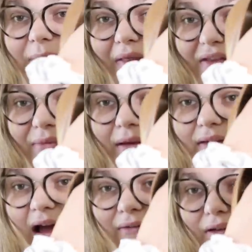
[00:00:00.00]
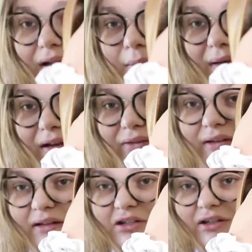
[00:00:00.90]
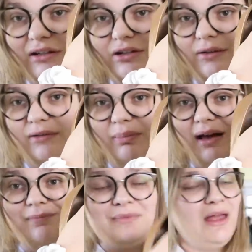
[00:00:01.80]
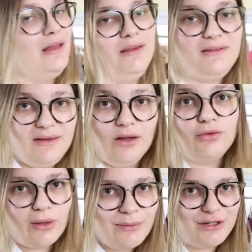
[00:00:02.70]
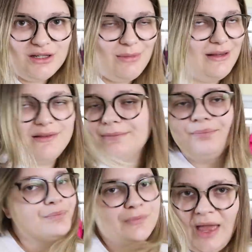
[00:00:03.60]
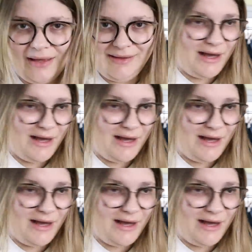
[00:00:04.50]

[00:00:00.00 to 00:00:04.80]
but these ones have a little bit of condition issues, but still, Tory Burch in the bins, heck